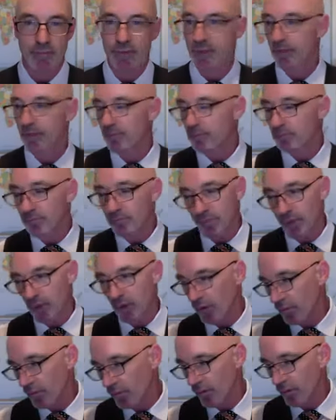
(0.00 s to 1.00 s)
The,
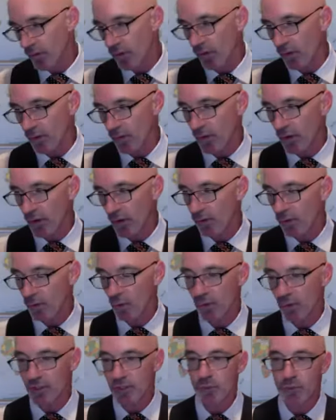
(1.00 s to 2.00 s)
the, the, the,
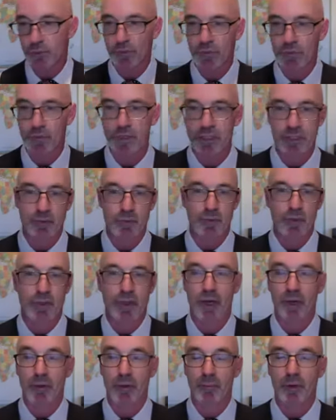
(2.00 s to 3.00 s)
once we're finished with
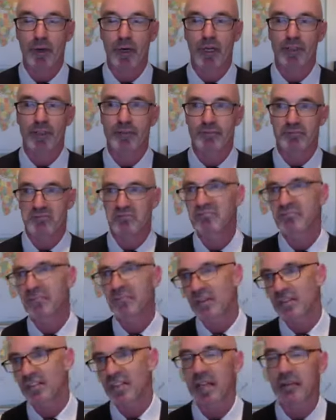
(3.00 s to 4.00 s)
our part,
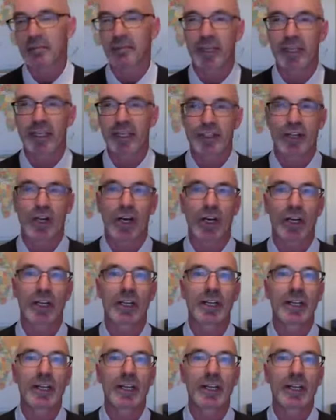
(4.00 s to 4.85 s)
about ten minute talk,